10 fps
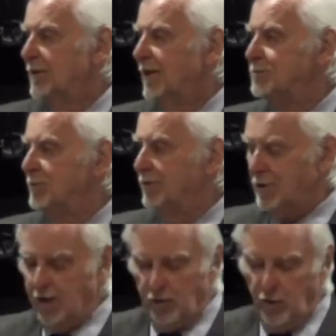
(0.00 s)
As we look
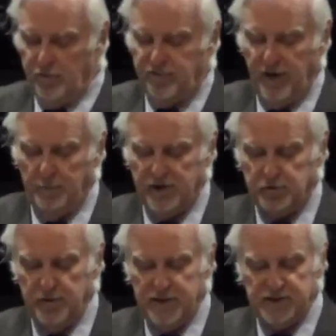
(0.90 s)
at our own family
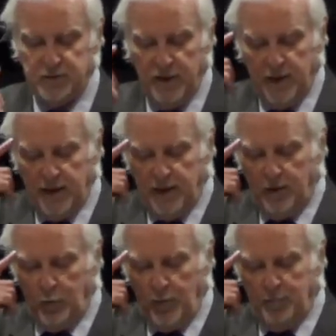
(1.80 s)
trees,
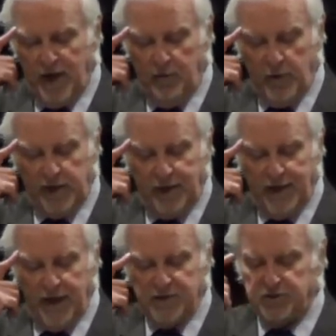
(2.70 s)
we might
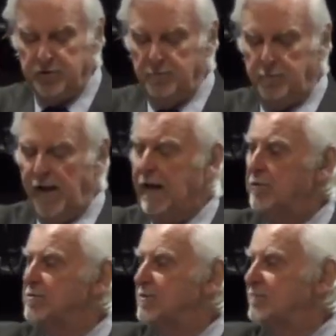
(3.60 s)
recognize certain
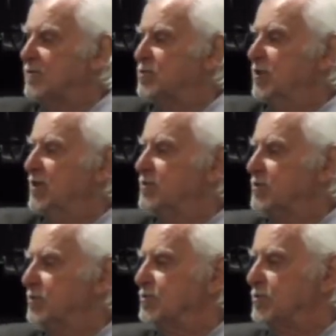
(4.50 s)
patterns of
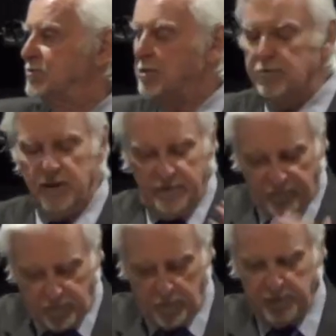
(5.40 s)
diseases or certain
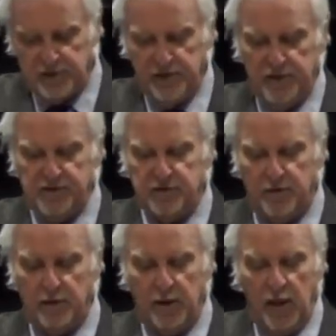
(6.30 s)
infirmities
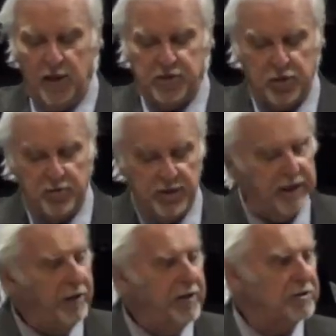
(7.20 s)
or certain
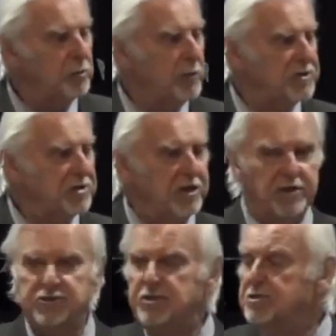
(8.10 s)

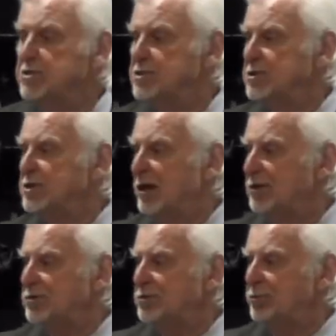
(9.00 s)
characteristics such as
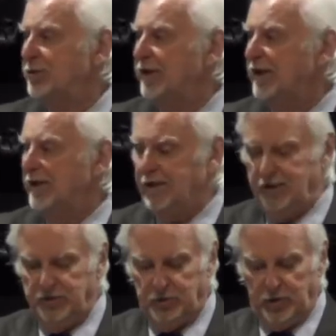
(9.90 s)

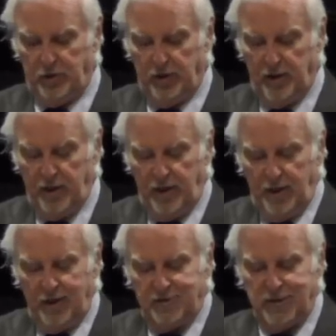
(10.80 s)
adultery or
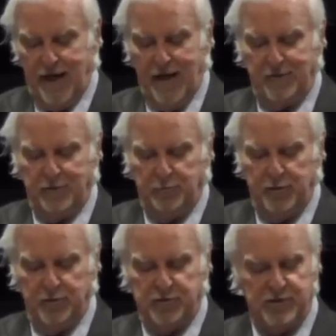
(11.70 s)
child
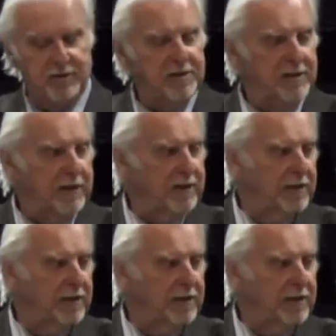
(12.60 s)
abuse and think,